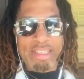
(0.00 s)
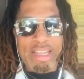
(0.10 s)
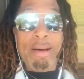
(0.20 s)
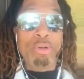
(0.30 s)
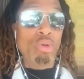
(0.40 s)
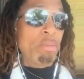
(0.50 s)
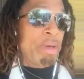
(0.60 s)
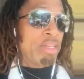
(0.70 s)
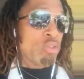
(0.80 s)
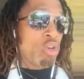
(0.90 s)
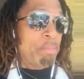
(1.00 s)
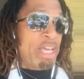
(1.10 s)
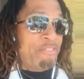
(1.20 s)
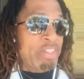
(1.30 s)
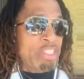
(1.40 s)
Abdullah Bey is going to be
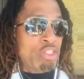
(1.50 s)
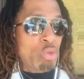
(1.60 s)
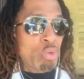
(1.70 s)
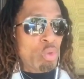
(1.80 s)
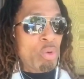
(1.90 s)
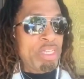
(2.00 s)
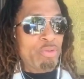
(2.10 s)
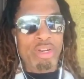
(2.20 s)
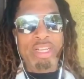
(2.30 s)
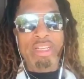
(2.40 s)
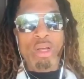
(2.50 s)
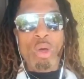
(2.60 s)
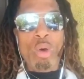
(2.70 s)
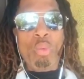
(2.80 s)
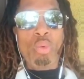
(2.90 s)
at 5223
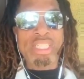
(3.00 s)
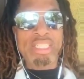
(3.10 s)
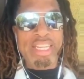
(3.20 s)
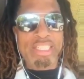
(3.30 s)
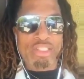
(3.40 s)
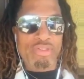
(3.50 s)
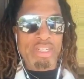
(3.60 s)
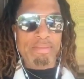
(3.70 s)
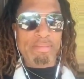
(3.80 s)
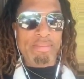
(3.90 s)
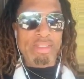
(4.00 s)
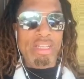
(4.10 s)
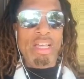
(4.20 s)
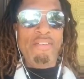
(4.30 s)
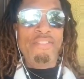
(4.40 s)
Westlake Street.
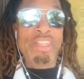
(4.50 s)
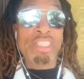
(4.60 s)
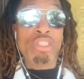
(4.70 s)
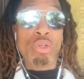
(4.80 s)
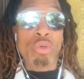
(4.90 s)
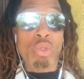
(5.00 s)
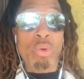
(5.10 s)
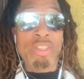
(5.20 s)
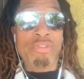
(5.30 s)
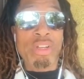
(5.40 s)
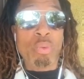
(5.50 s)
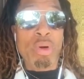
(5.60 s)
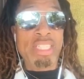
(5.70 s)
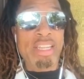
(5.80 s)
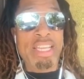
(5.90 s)
5223
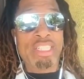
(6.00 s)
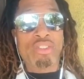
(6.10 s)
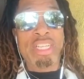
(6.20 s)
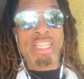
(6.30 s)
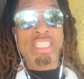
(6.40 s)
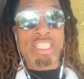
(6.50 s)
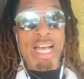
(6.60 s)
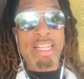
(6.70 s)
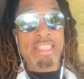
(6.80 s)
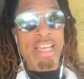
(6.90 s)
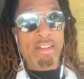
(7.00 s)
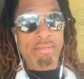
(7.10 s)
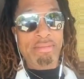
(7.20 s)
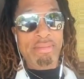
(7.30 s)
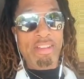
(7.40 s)
Westlake Street in Chi-Town.
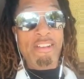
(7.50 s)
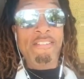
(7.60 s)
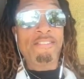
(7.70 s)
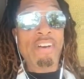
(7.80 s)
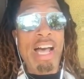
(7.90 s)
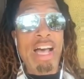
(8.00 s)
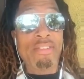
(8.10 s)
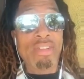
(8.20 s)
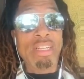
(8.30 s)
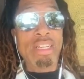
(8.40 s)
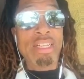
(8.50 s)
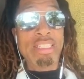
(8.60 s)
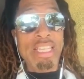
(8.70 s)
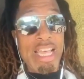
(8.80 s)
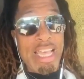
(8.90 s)
5
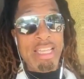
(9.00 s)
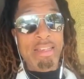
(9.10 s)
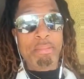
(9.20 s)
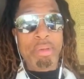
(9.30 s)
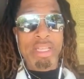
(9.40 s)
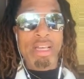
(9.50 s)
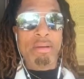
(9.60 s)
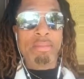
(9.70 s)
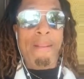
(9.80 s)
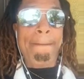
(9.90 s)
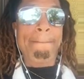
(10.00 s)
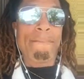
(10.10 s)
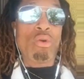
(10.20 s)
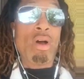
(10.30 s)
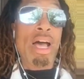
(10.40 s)
to 8 p.m.
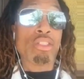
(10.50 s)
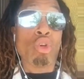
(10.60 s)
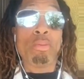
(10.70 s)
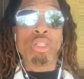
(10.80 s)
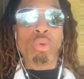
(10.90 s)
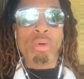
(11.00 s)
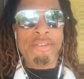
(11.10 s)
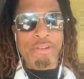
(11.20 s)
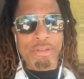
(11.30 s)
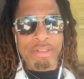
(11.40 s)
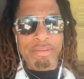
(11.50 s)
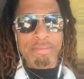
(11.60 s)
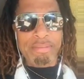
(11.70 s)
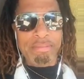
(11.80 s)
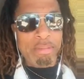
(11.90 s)
on October the 21st.
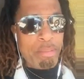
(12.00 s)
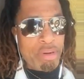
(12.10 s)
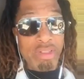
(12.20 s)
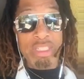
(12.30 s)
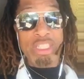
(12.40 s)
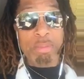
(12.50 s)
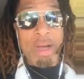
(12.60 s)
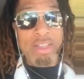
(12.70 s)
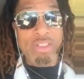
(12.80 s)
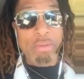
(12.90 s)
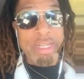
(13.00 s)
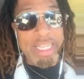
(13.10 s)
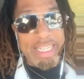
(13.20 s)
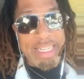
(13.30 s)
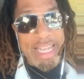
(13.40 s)
My brothers are sponsoring me to
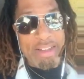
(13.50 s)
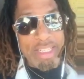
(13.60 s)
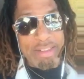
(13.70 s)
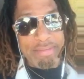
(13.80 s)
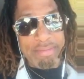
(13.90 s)
get down there.